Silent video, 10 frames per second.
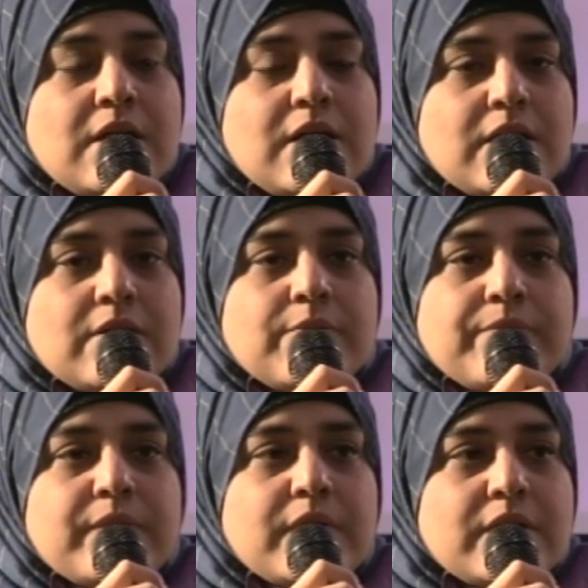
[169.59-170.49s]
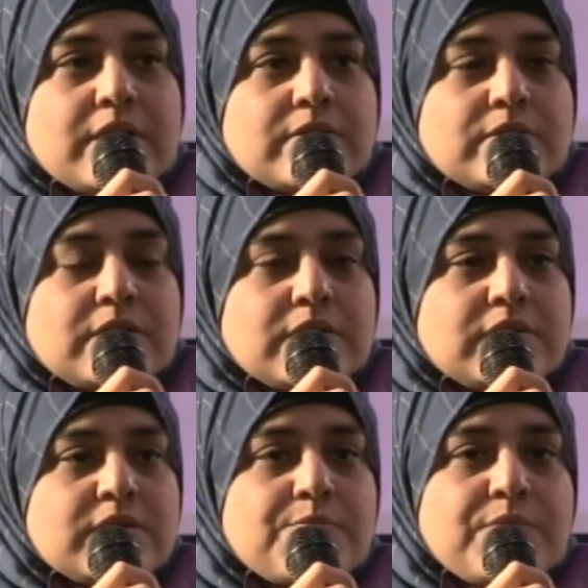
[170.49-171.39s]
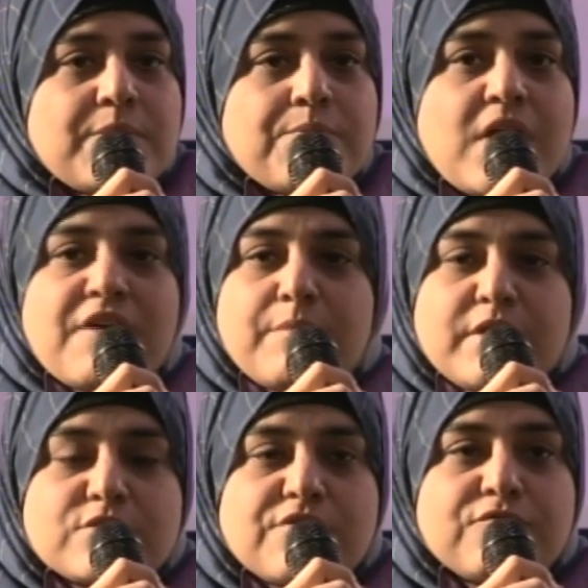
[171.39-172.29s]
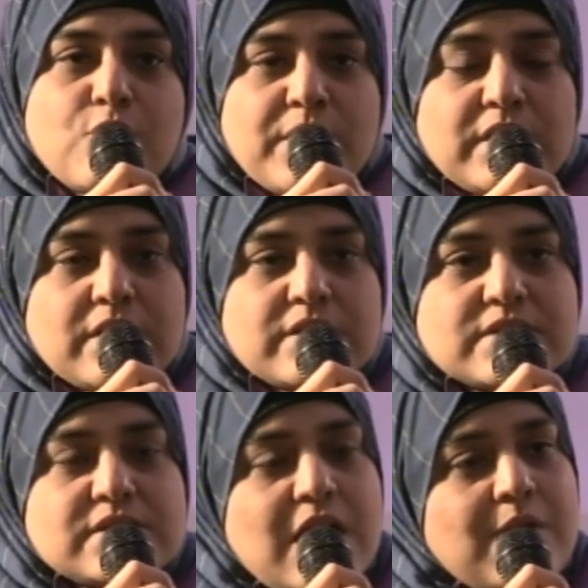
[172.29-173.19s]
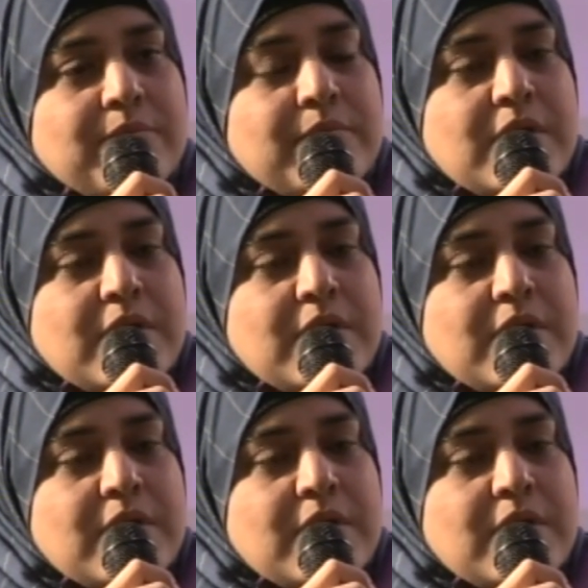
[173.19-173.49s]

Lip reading: empowerment of women that Islam